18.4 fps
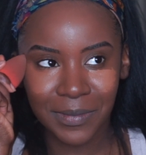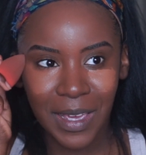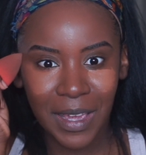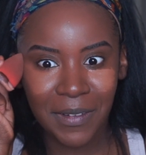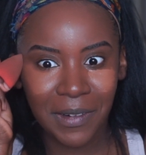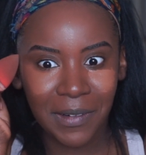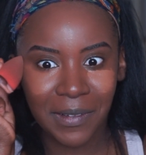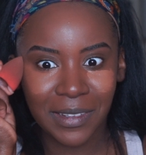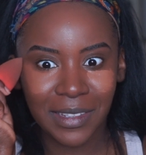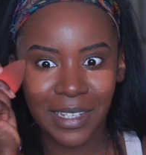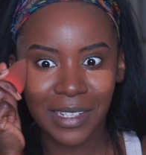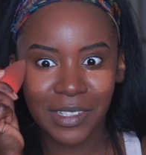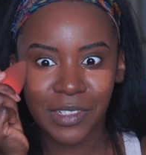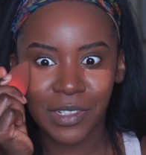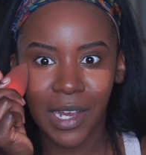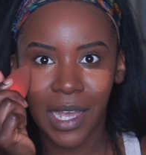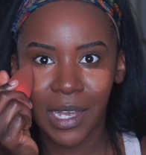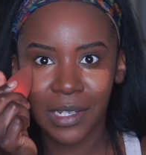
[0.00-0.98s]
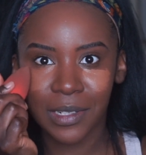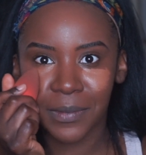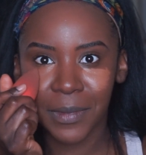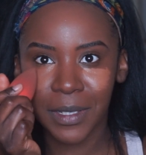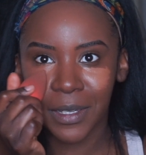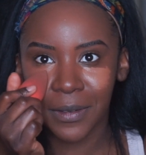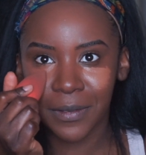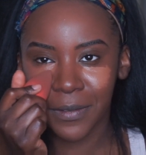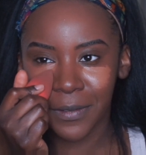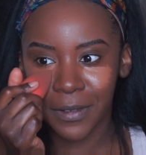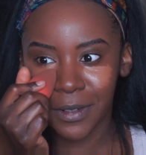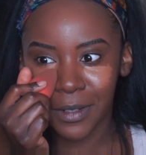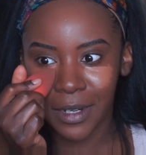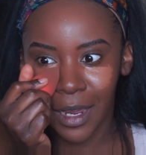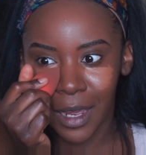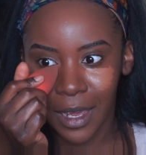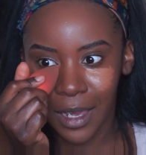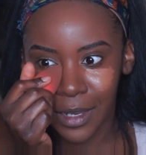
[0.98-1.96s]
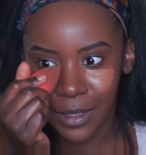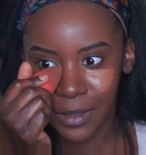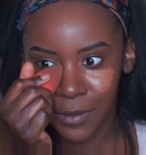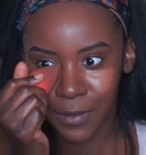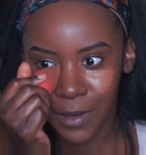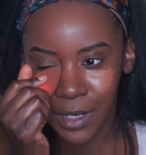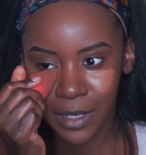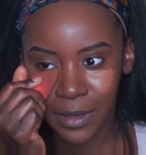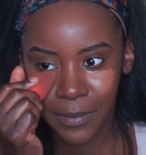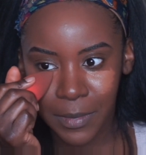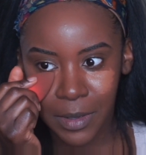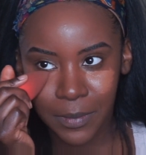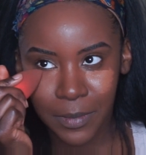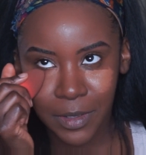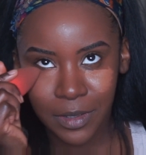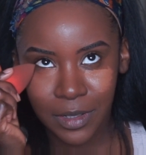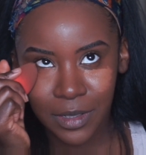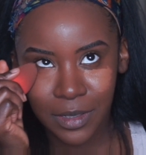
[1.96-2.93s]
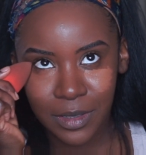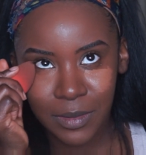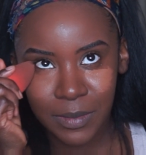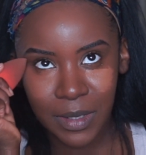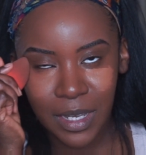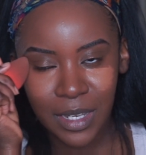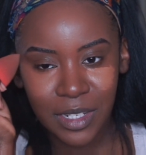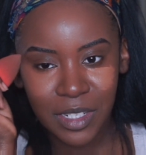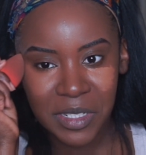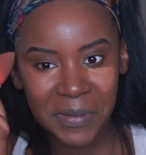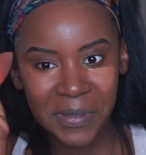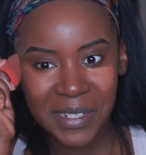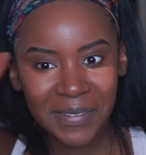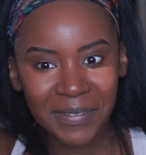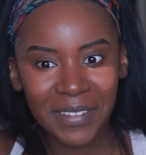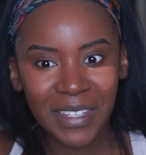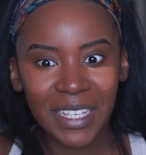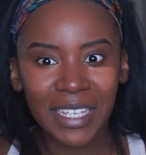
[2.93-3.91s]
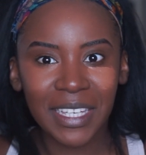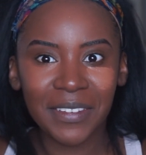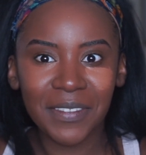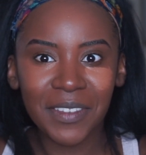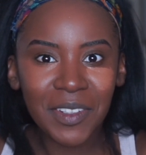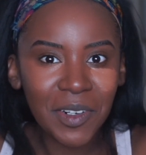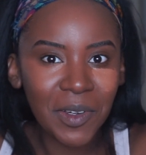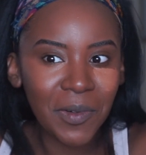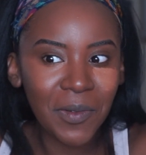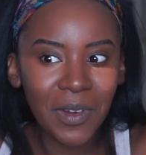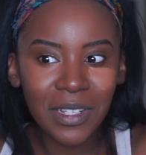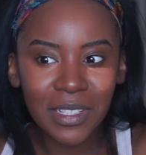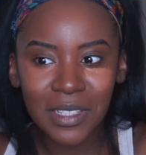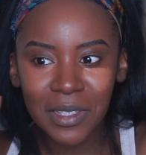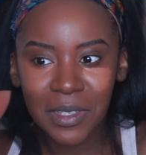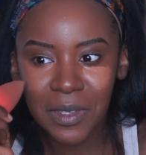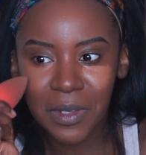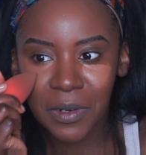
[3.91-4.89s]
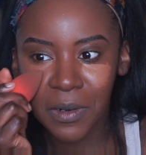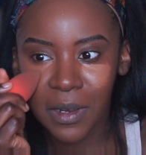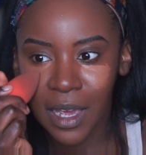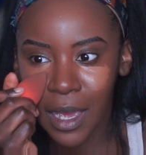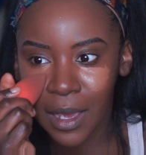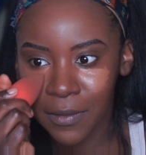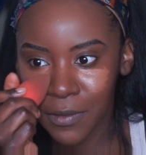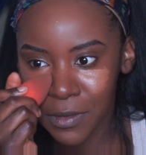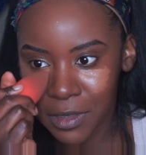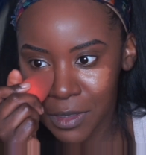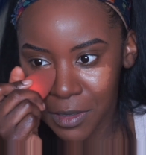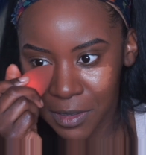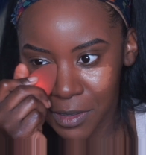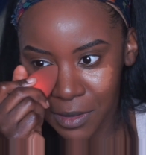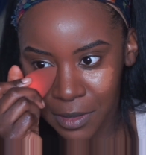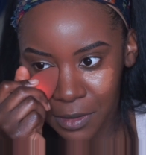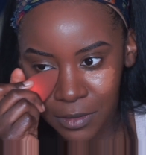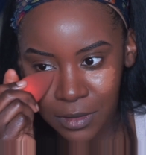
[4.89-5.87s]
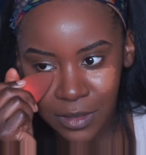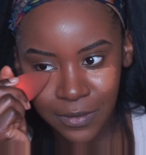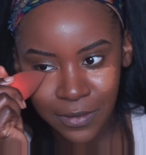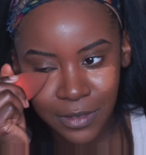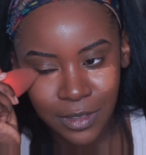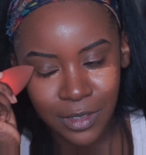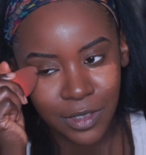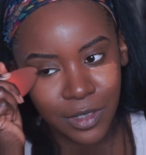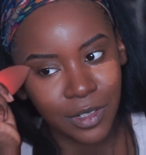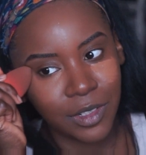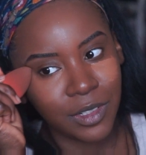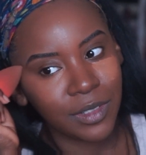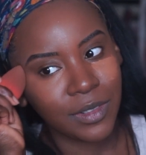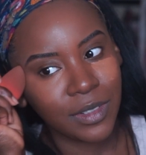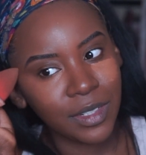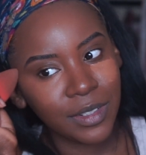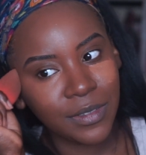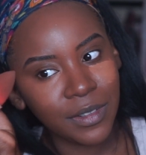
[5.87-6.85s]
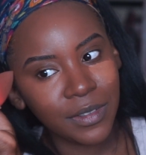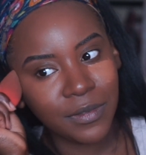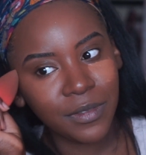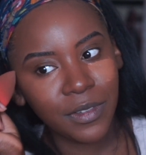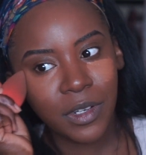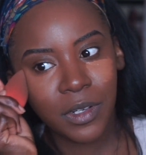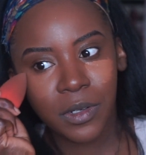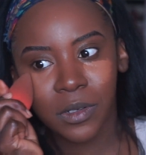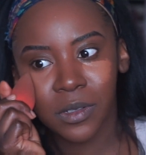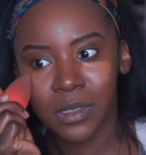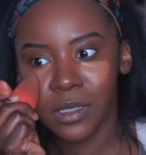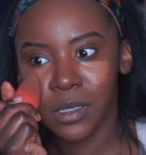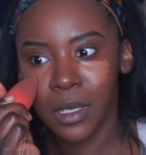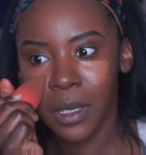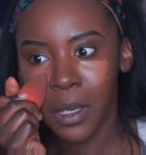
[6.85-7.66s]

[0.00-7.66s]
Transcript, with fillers: everyone like dragged me for not wetting my beauty sponge. But I'm like, if you don't want to, you don't have to, you know, different strokes for different folks.